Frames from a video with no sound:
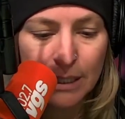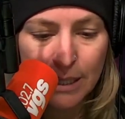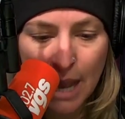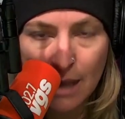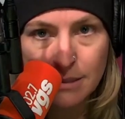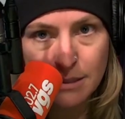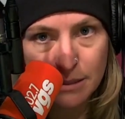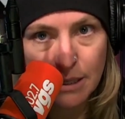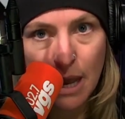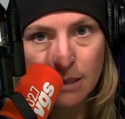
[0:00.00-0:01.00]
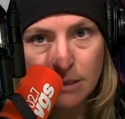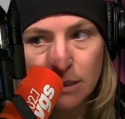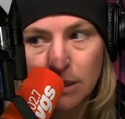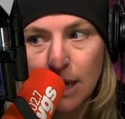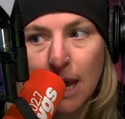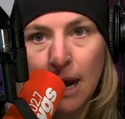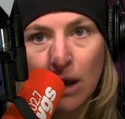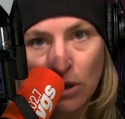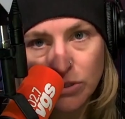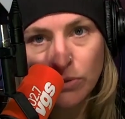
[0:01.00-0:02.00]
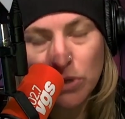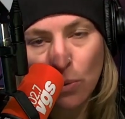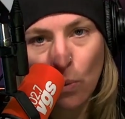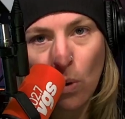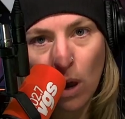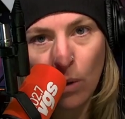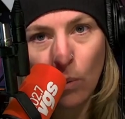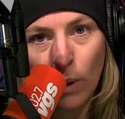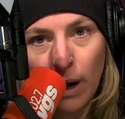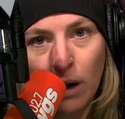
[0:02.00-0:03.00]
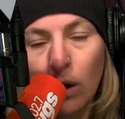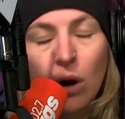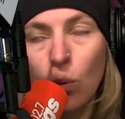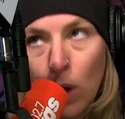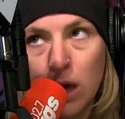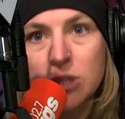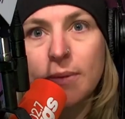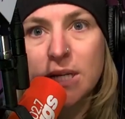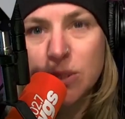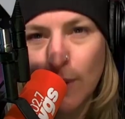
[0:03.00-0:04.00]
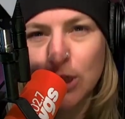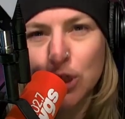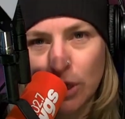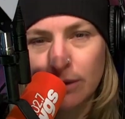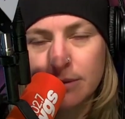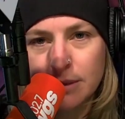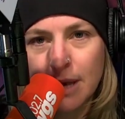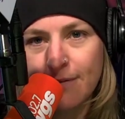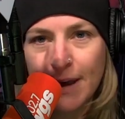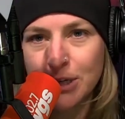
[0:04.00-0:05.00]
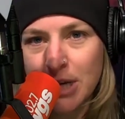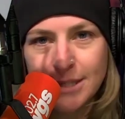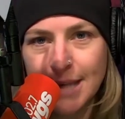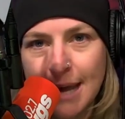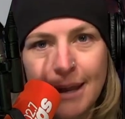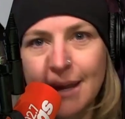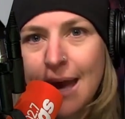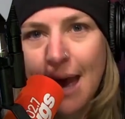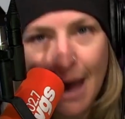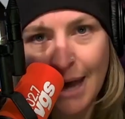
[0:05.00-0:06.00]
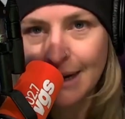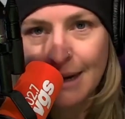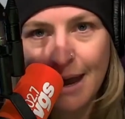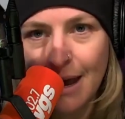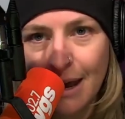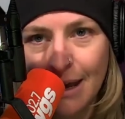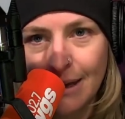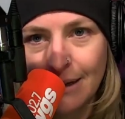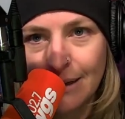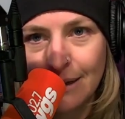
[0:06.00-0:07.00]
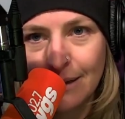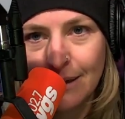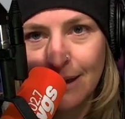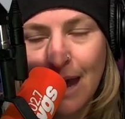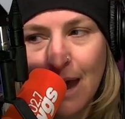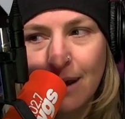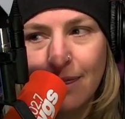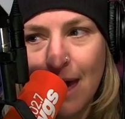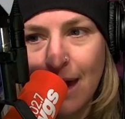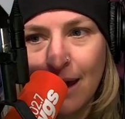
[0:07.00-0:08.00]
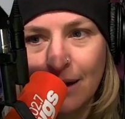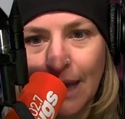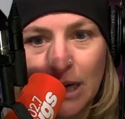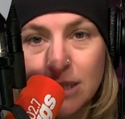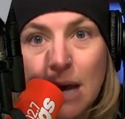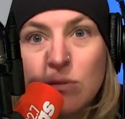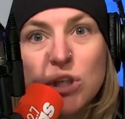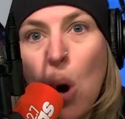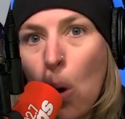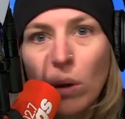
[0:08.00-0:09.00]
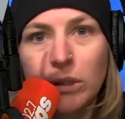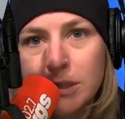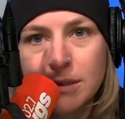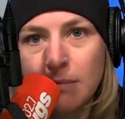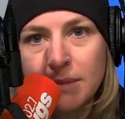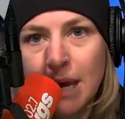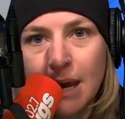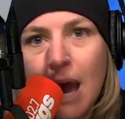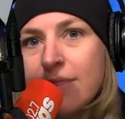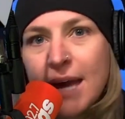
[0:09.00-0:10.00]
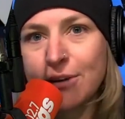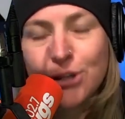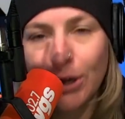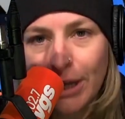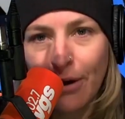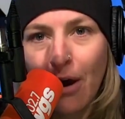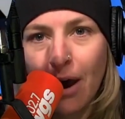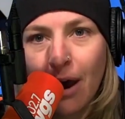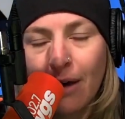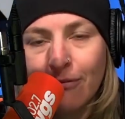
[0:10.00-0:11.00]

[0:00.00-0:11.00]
Yes, yes. And I also don't wash my sweatshirts if I just like had it on and then like because I was cold or something and then took it off.